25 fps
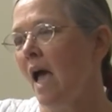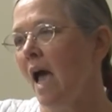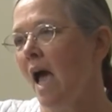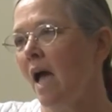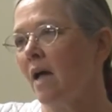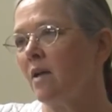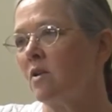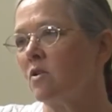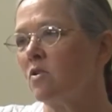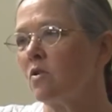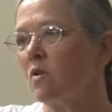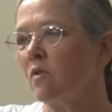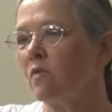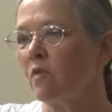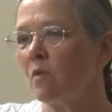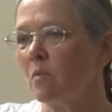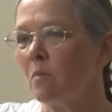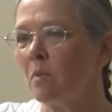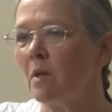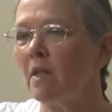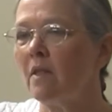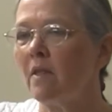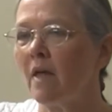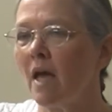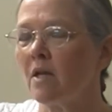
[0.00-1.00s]
And so for
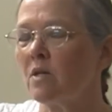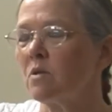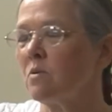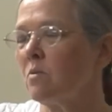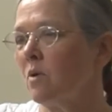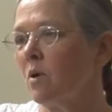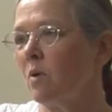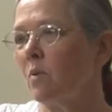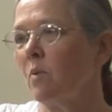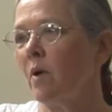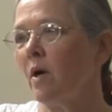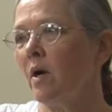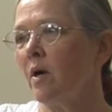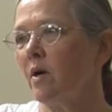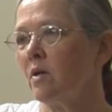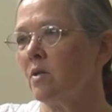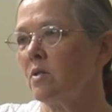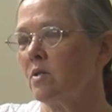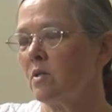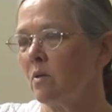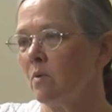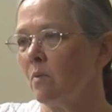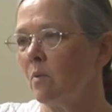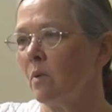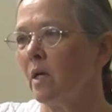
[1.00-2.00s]
me, that's what
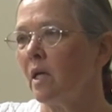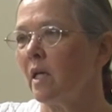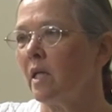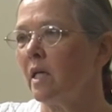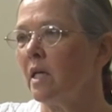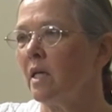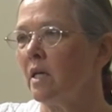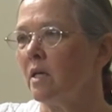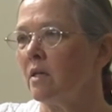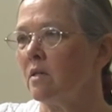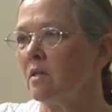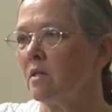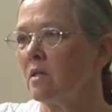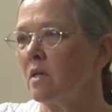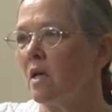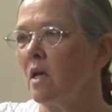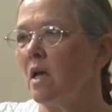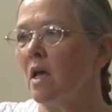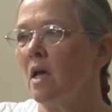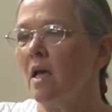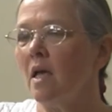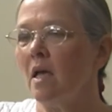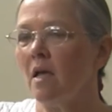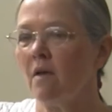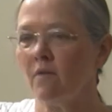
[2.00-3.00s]
awareness and will is.
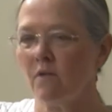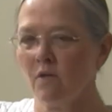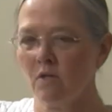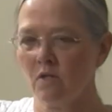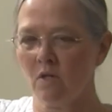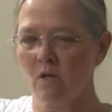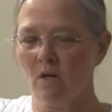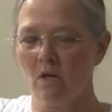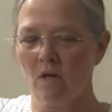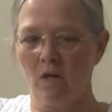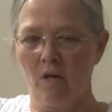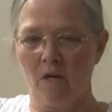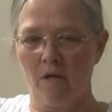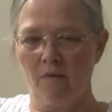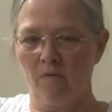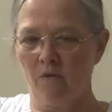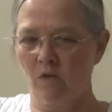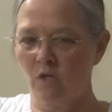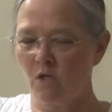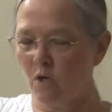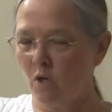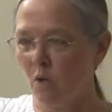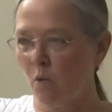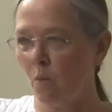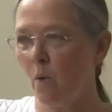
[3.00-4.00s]
If it's
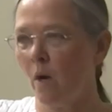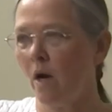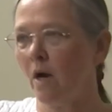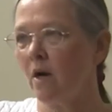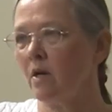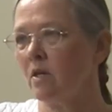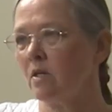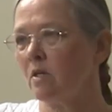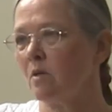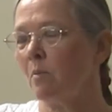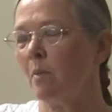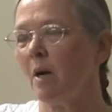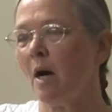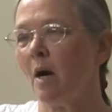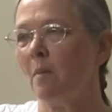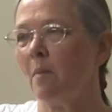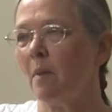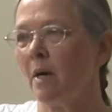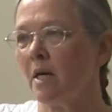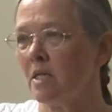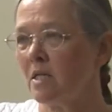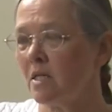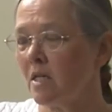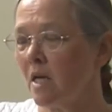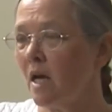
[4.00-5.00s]
an awareness about
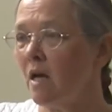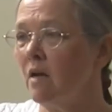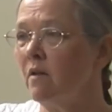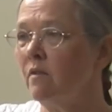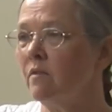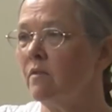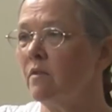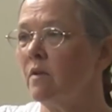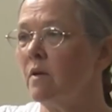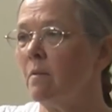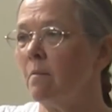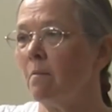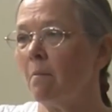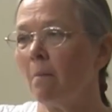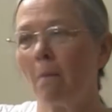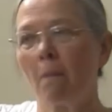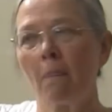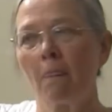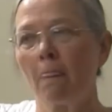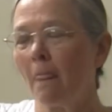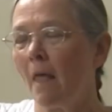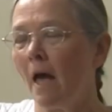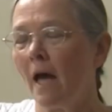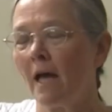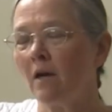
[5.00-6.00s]
myself,
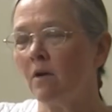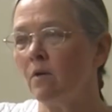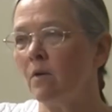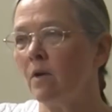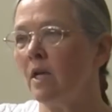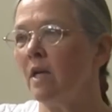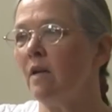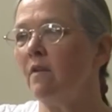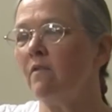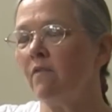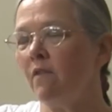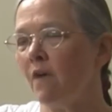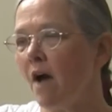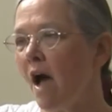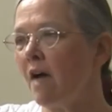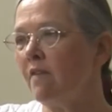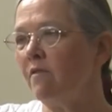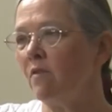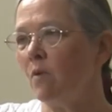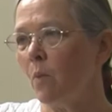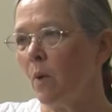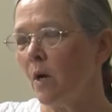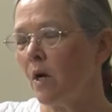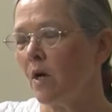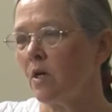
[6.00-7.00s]
I don't need 5
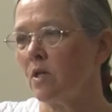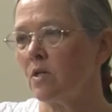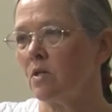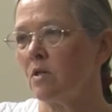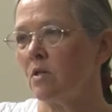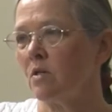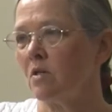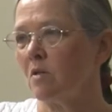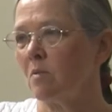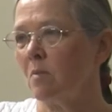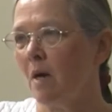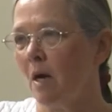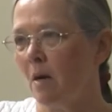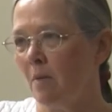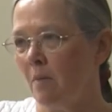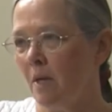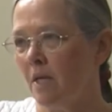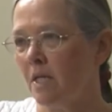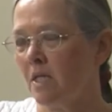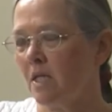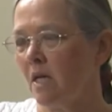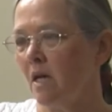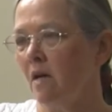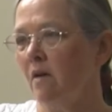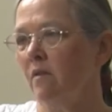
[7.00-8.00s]
awarenesses about
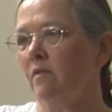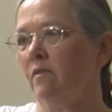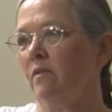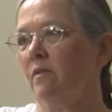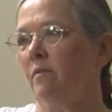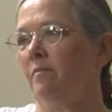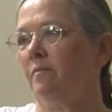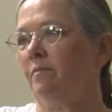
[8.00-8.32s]
myself.